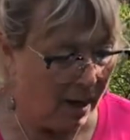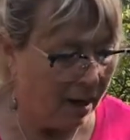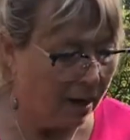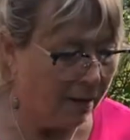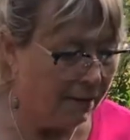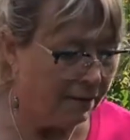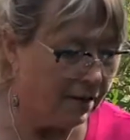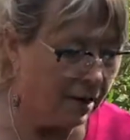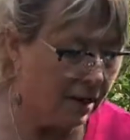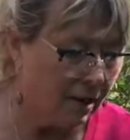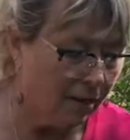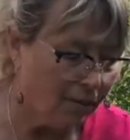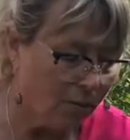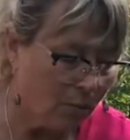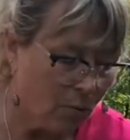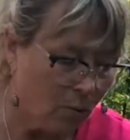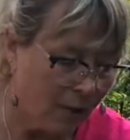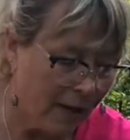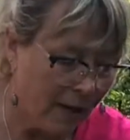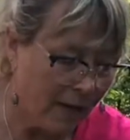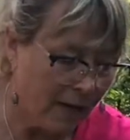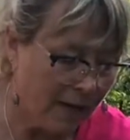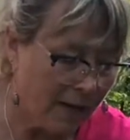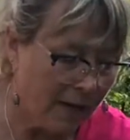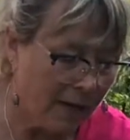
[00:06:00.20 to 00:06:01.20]
The other
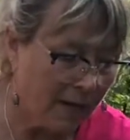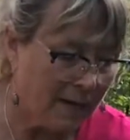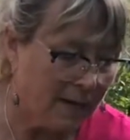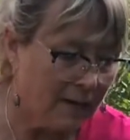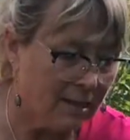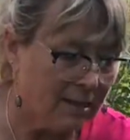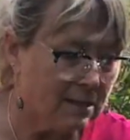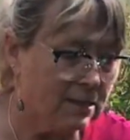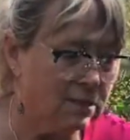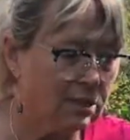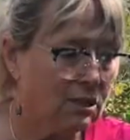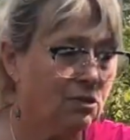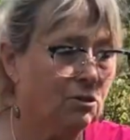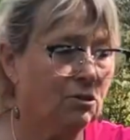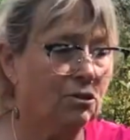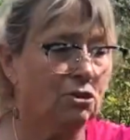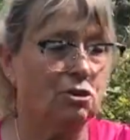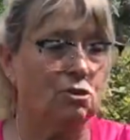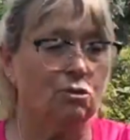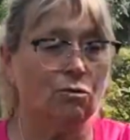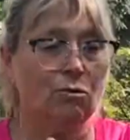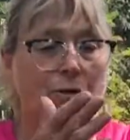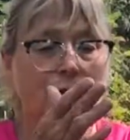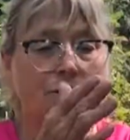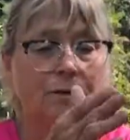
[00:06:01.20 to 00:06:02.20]
way is to
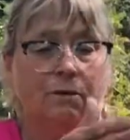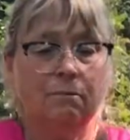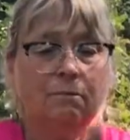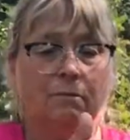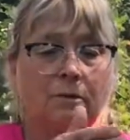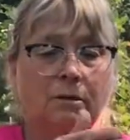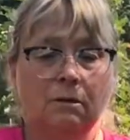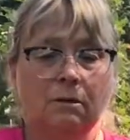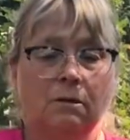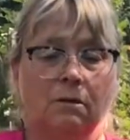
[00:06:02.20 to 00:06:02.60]
store them